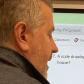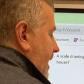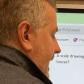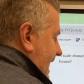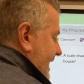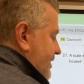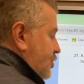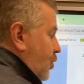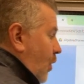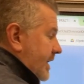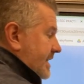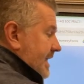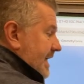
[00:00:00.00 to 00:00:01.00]
It has
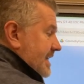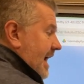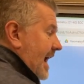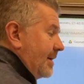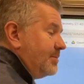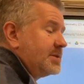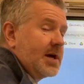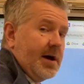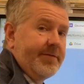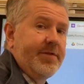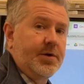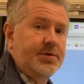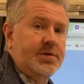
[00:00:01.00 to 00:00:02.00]
20 times of
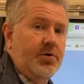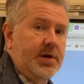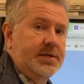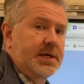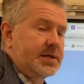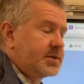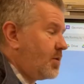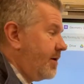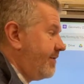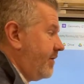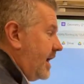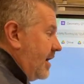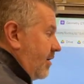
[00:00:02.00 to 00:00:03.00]
those 36 square
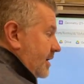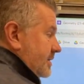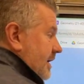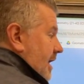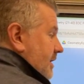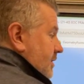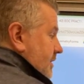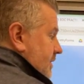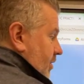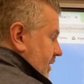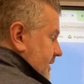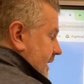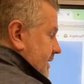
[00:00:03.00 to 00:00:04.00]
foot areas. So it's
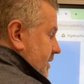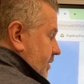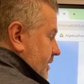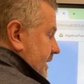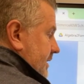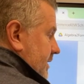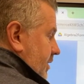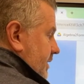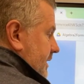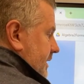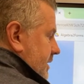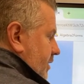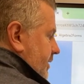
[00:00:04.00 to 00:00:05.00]
36, 36,
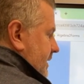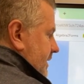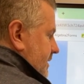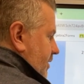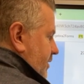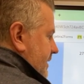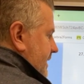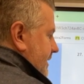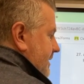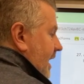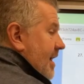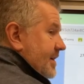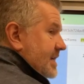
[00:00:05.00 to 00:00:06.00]
36, 36, 36
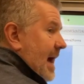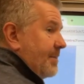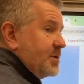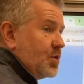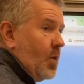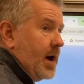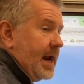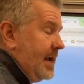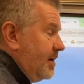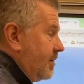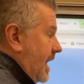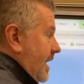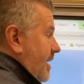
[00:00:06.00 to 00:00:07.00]
times 20.
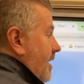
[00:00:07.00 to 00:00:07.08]
Okay.